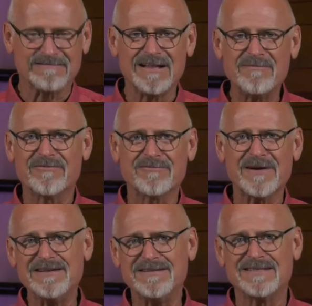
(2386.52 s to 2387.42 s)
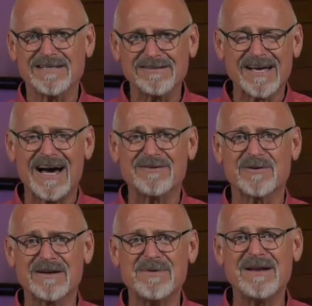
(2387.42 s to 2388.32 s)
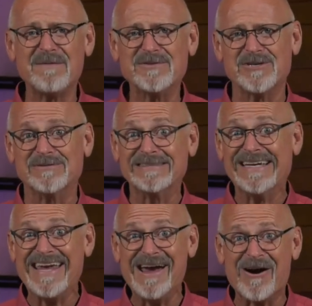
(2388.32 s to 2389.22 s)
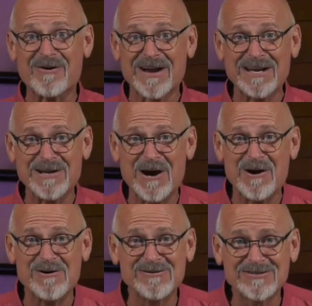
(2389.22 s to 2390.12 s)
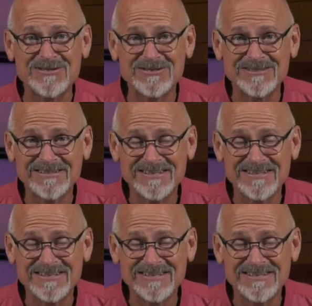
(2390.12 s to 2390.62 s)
I'm afraid to tell God what I've been up to. He already knows.